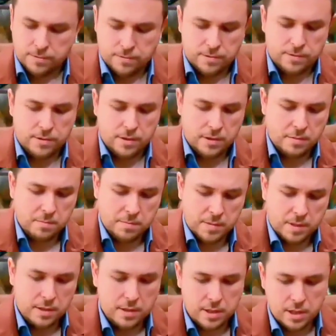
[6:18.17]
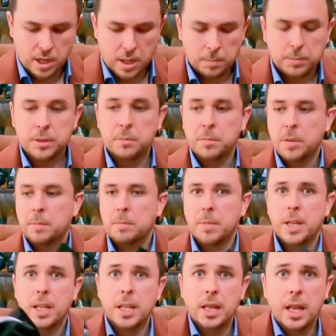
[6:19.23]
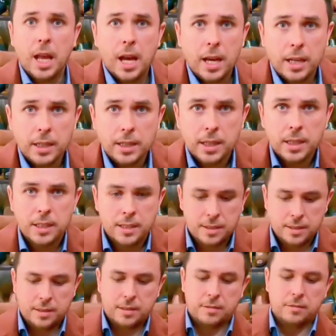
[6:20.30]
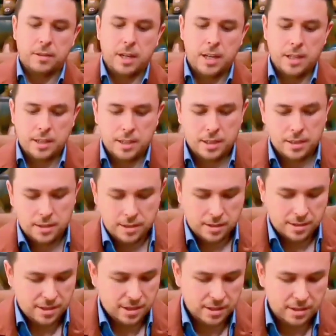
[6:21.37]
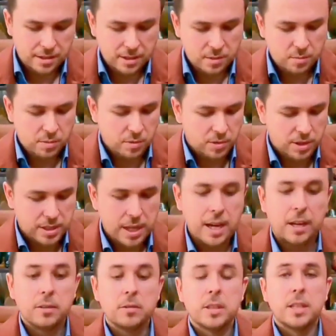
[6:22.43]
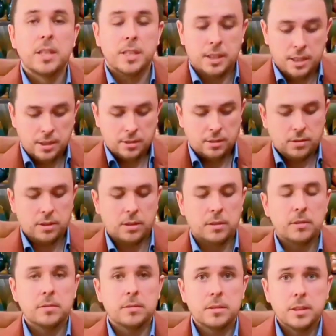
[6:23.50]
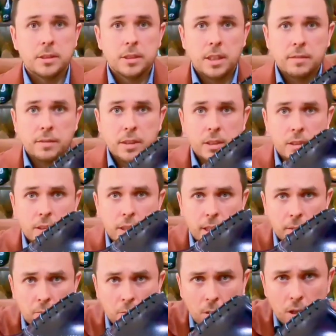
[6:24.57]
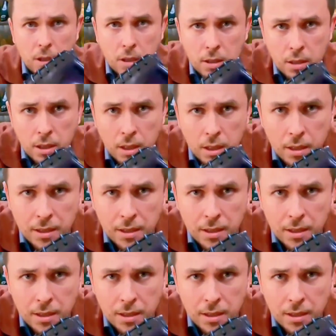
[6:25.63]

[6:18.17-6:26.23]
from the Optimum line. All right, check these beauties out. So let's have a look at one.